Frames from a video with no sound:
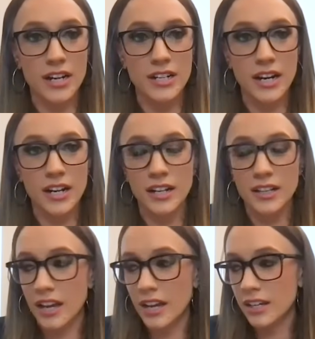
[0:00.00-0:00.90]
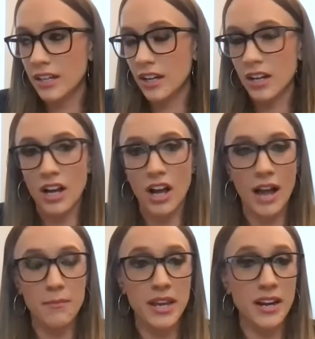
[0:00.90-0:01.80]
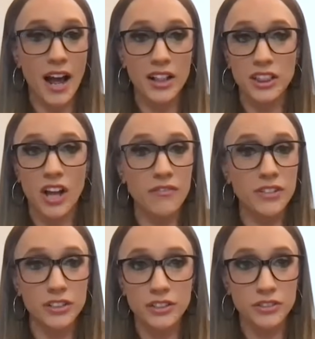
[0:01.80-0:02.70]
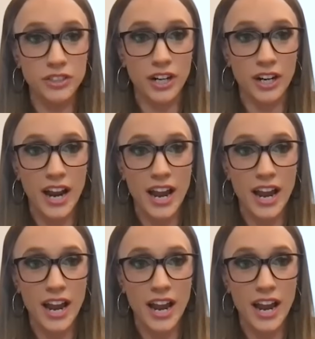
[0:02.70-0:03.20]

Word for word: I dated like, I mean, I loved a loser.